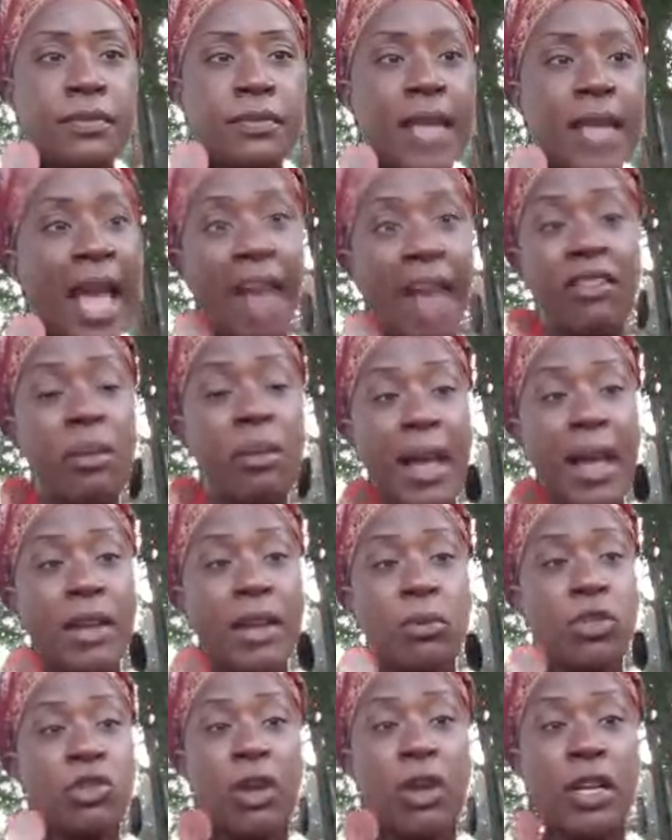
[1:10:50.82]
Everybody
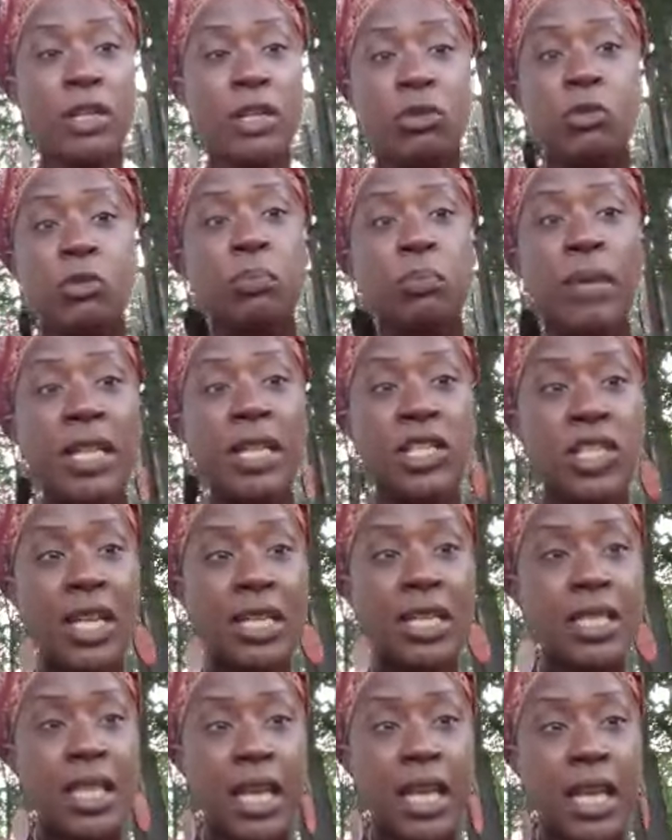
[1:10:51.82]
was trying to bleach their
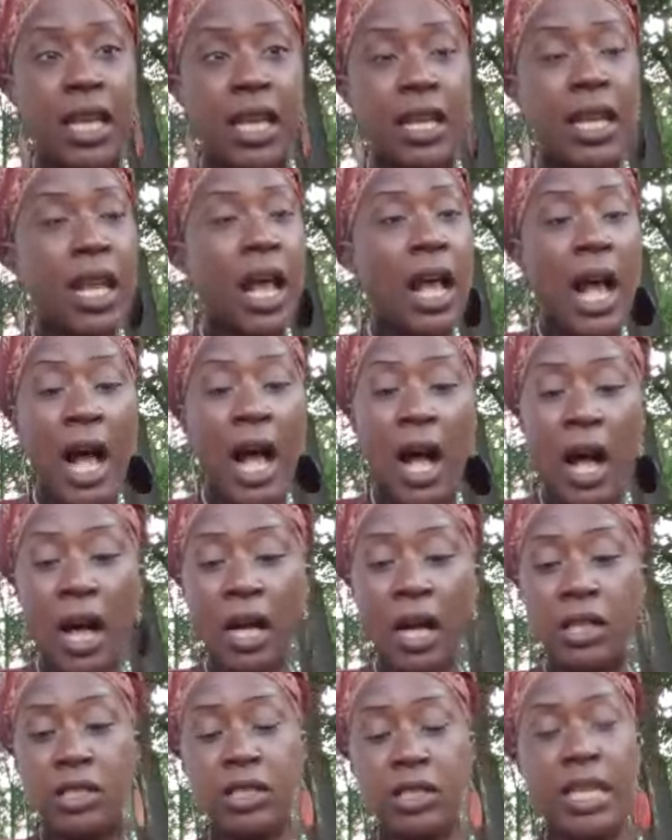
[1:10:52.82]
skin, uh,
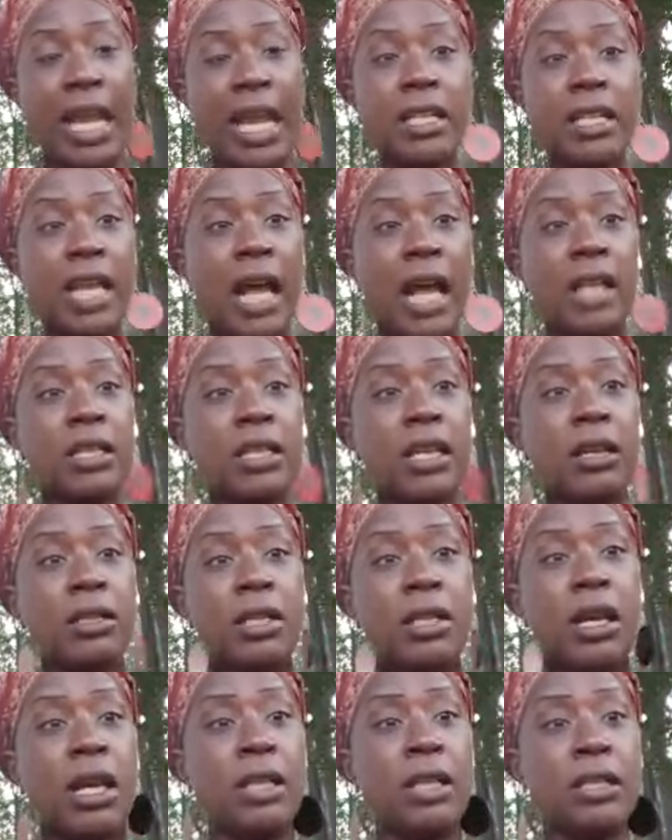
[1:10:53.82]
date the, the,
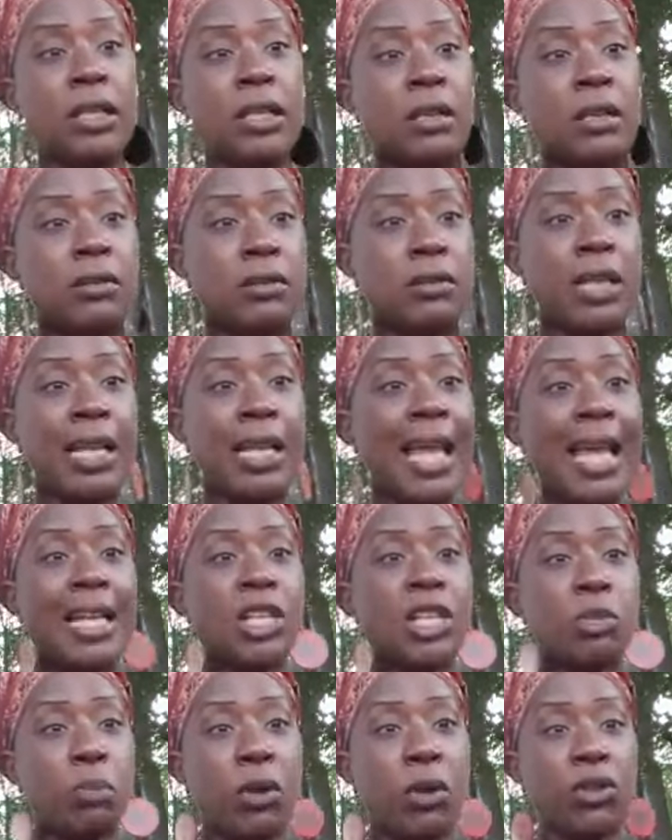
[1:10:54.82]
the, the, the
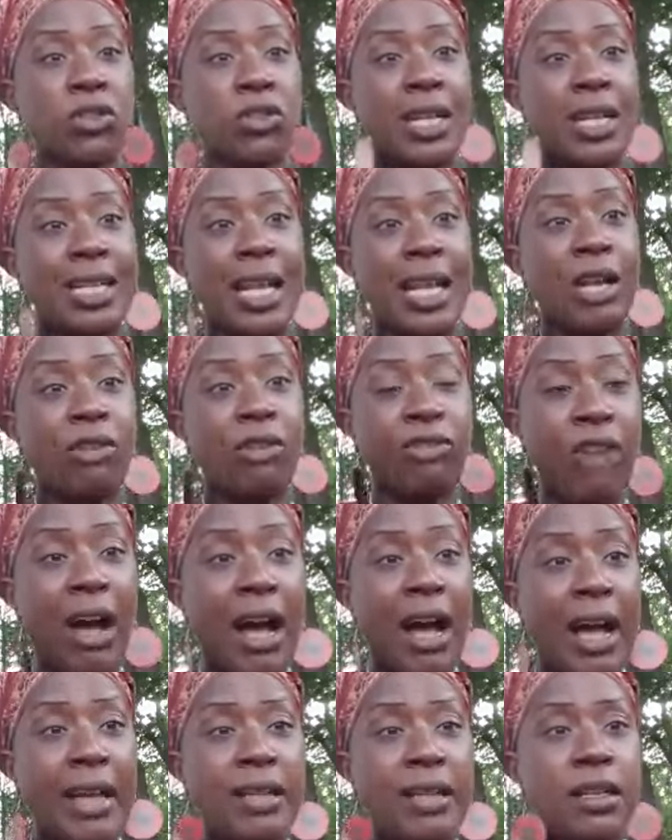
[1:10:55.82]
lightest person that they could
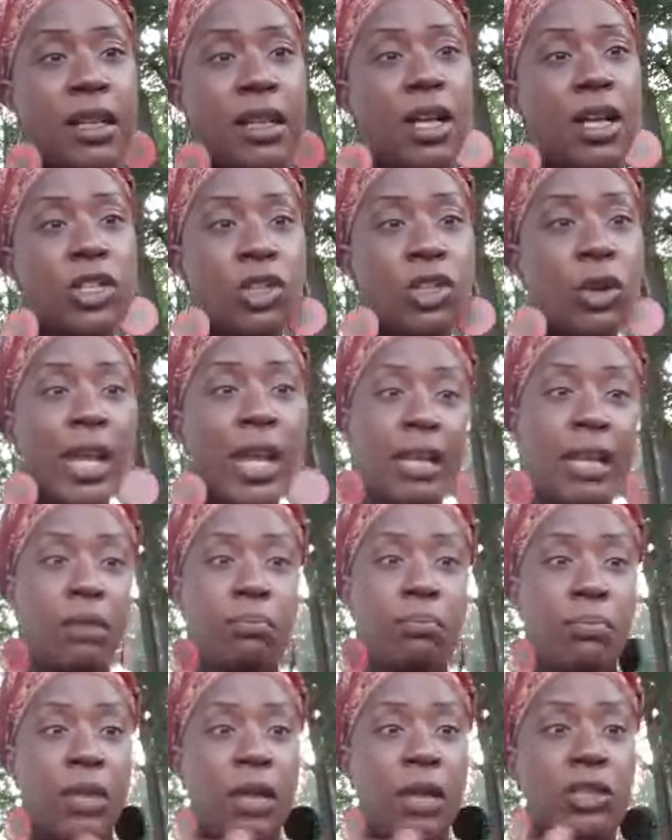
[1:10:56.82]
find so they could
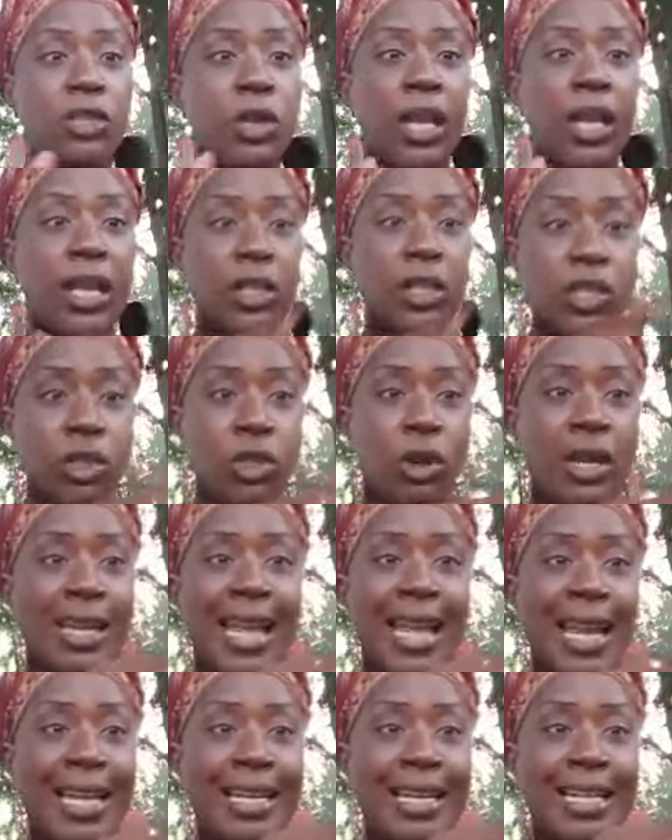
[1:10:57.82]
so they could start
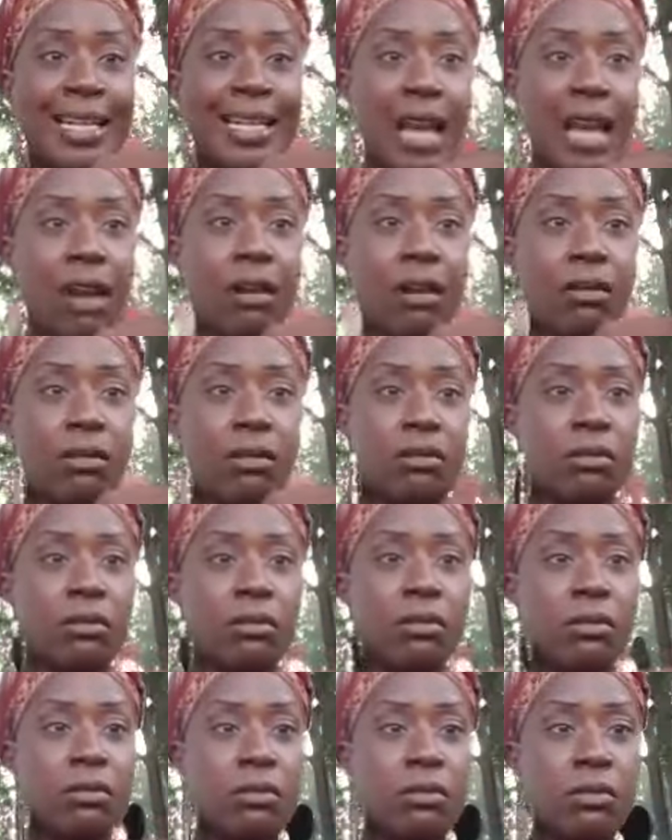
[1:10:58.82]
lightening their
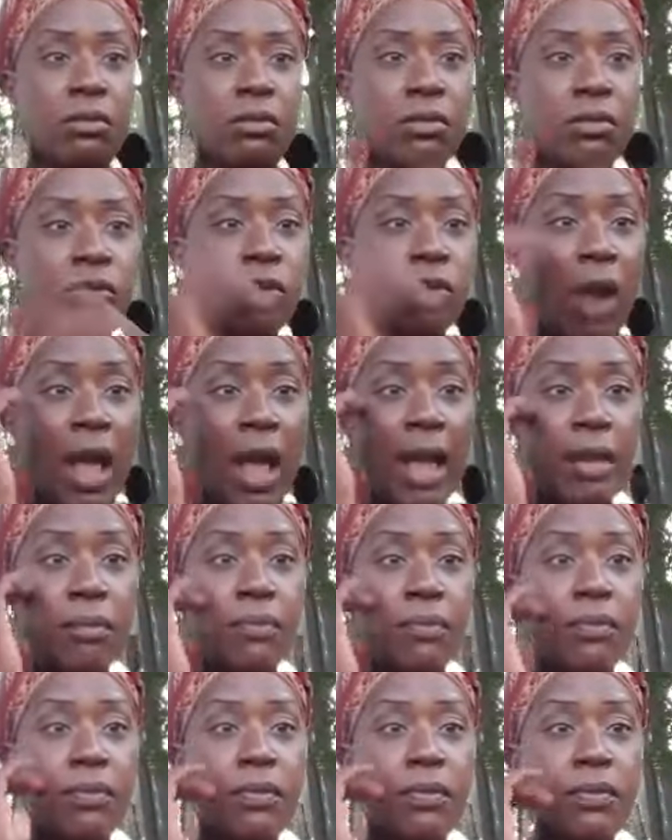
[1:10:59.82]
tribe.
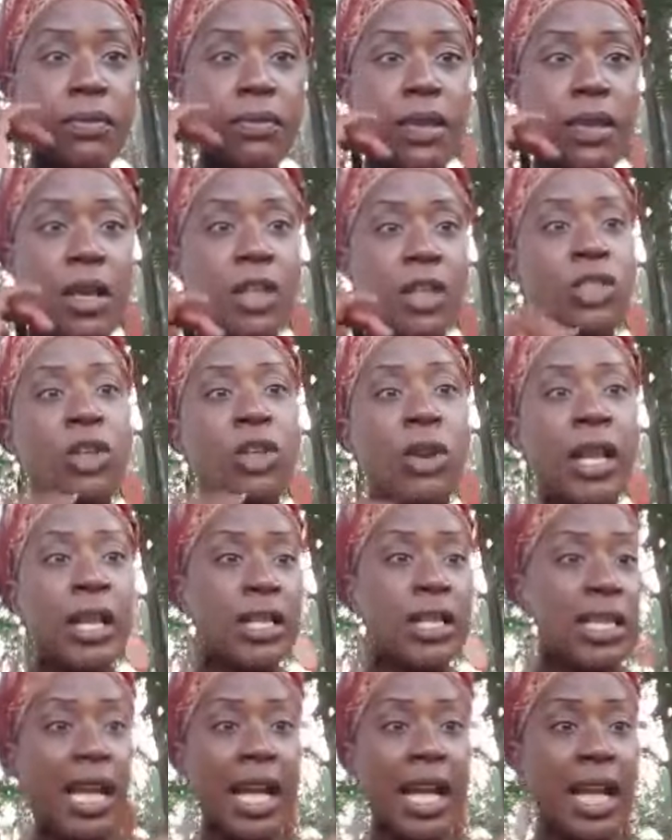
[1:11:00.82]
So because
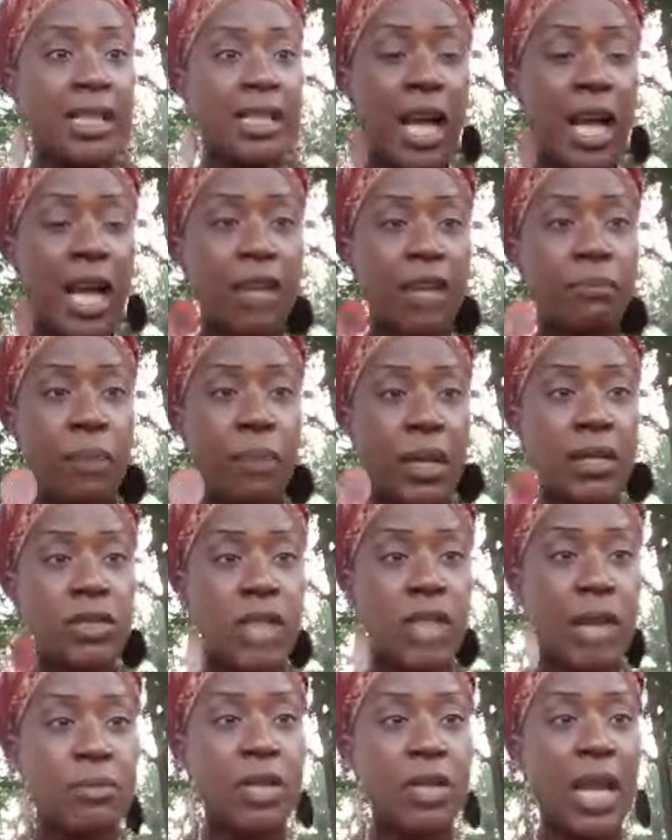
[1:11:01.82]
they got tired of being
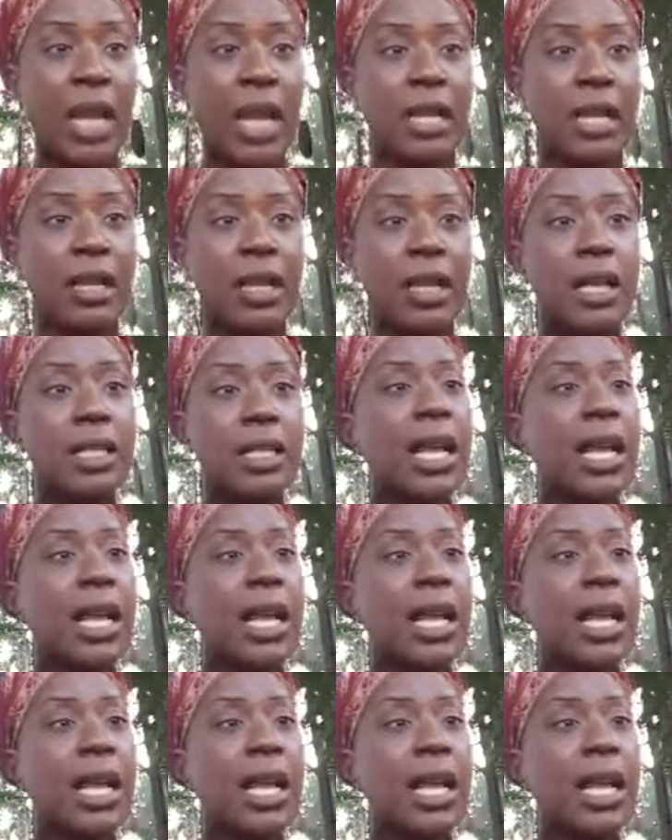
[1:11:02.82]
subjugated. They